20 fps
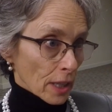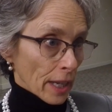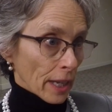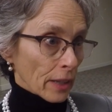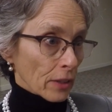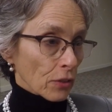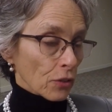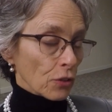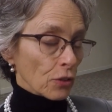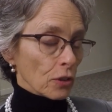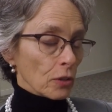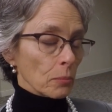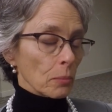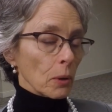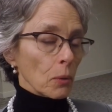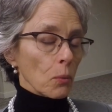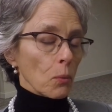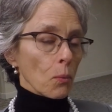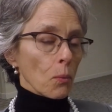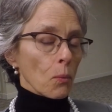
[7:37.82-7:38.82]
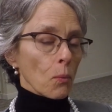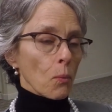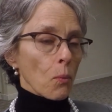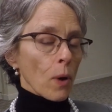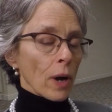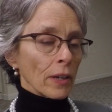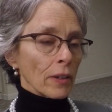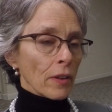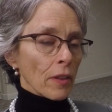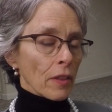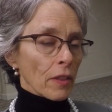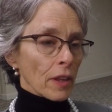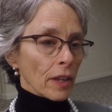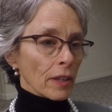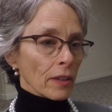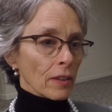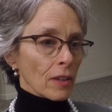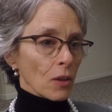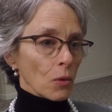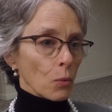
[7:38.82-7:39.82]
answer, but one
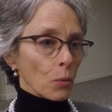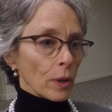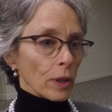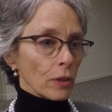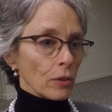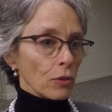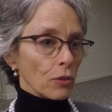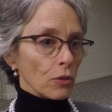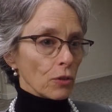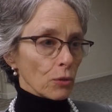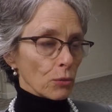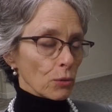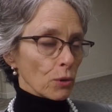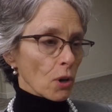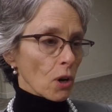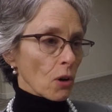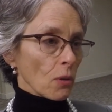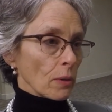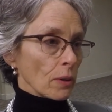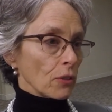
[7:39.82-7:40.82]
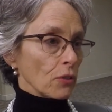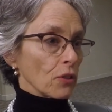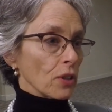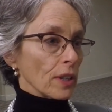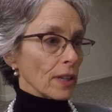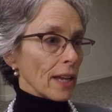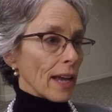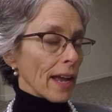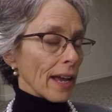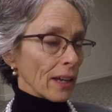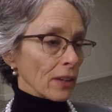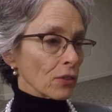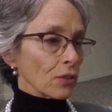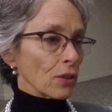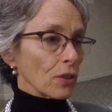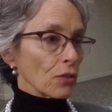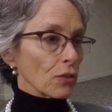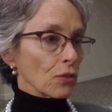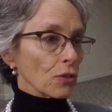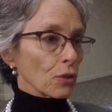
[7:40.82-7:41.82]
thing that we do know is that
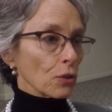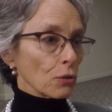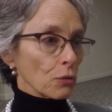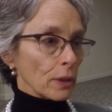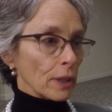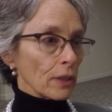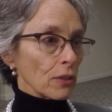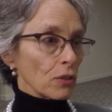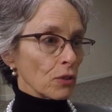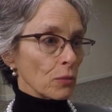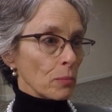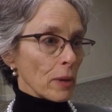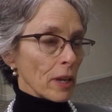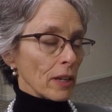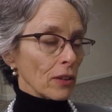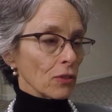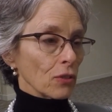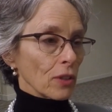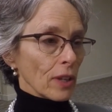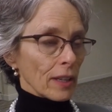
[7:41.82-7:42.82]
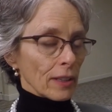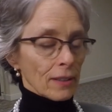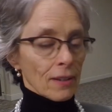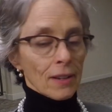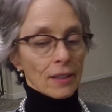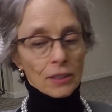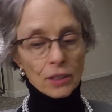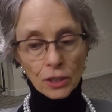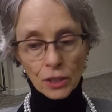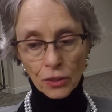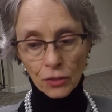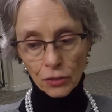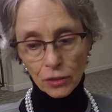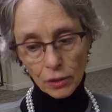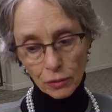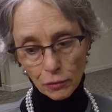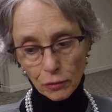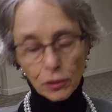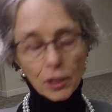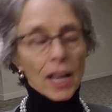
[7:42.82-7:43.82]
access to green space, and not just
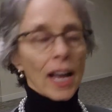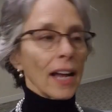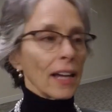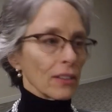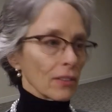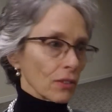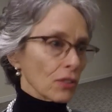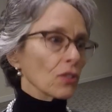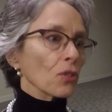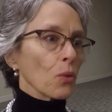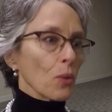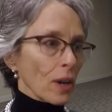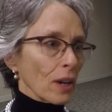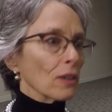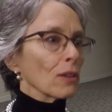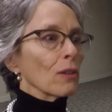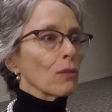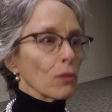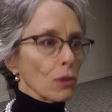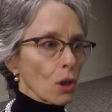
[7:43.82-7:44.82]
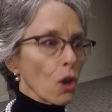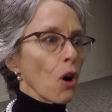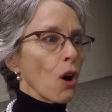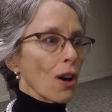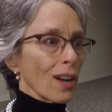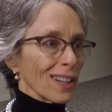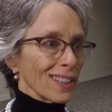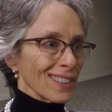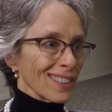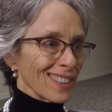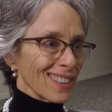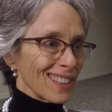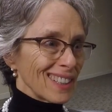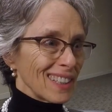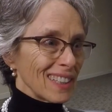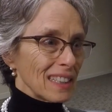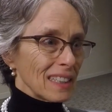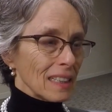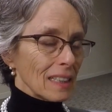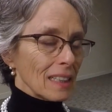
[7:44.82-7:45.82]
a flat square of lawn,
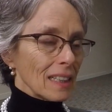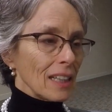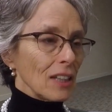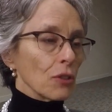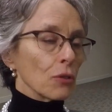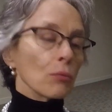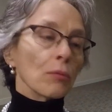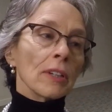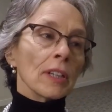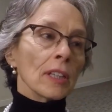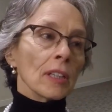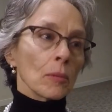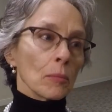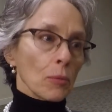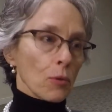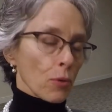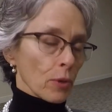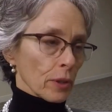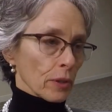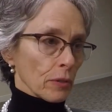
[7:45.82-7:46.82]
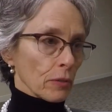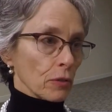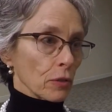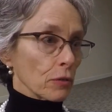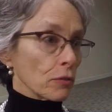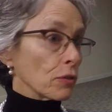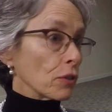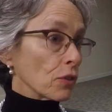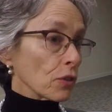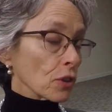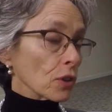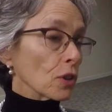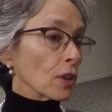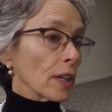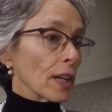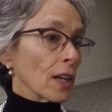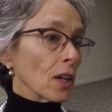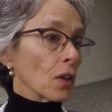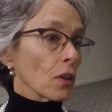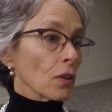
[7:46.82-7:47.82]
is really important for physical
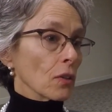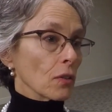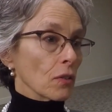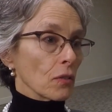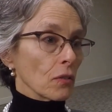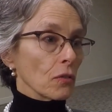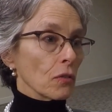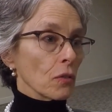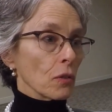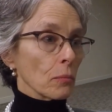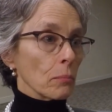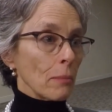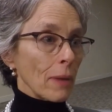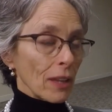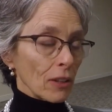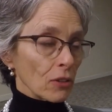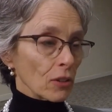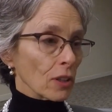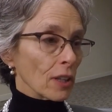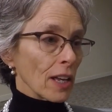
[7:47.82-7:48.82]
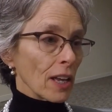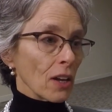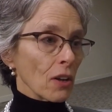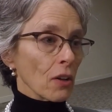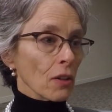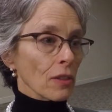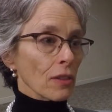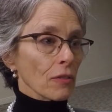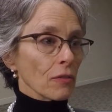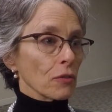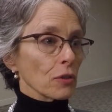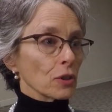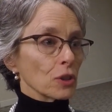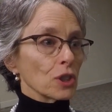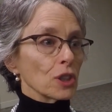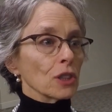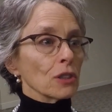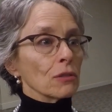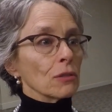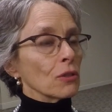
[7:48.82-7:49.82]
health, for mental health, for
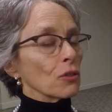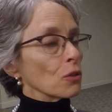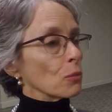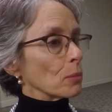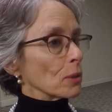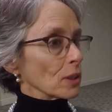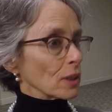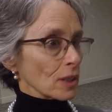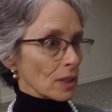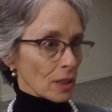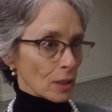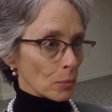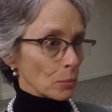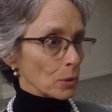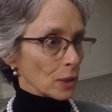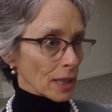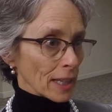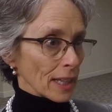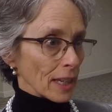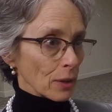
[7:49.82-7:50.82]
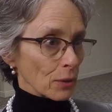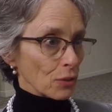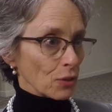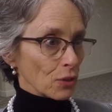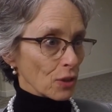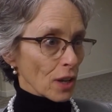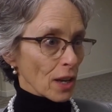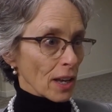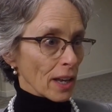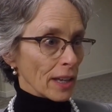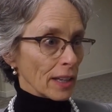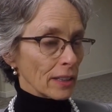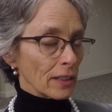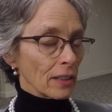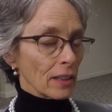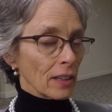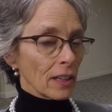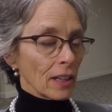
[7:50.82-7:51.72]
children's ability to play outside,